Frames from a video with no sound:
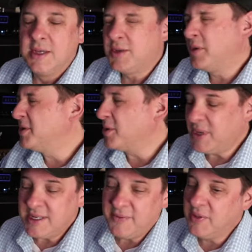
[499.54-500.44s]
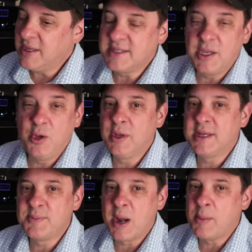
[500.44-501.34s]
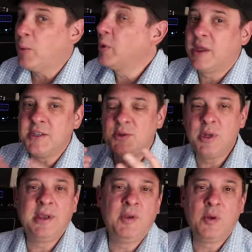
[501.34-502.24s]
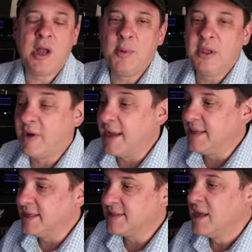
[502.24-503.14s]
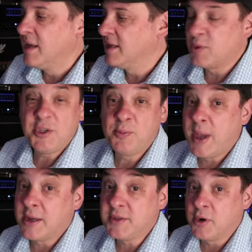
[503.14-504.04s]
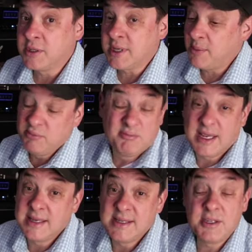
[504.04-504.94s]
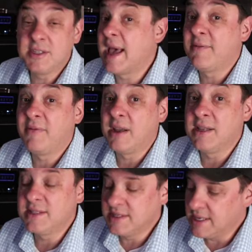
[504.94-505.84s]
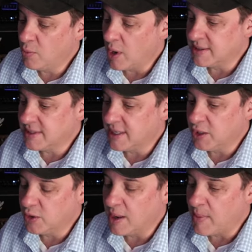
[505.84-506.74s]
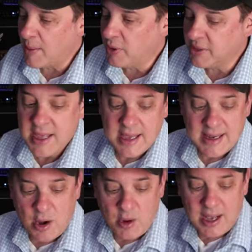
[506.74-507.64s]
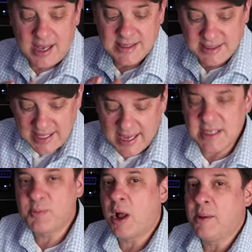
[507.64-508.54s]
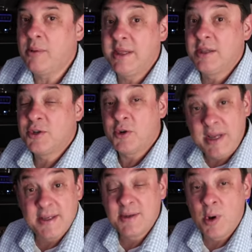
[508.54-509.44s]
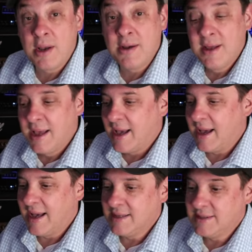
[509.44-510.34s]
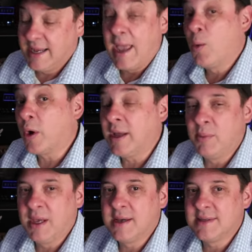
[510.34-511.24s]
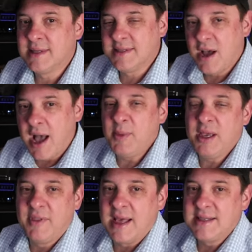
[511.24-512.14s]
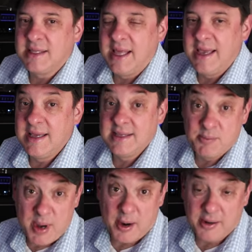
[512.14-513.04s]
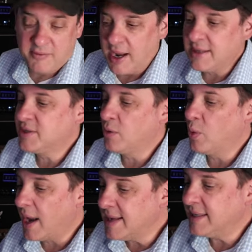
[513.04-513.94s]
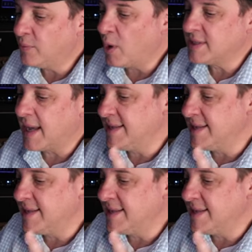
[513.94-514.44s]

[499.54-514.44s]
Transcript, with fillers: So there's so many different things that you can experiment with. I just want to give you a couple of ideas because once your pedals are hooked up, like I said, just have fun and see what uh, you come up with. Now, a delay is probably the trickiest one uh, to get working because the timing of that delay is imperative, right? So what I did was I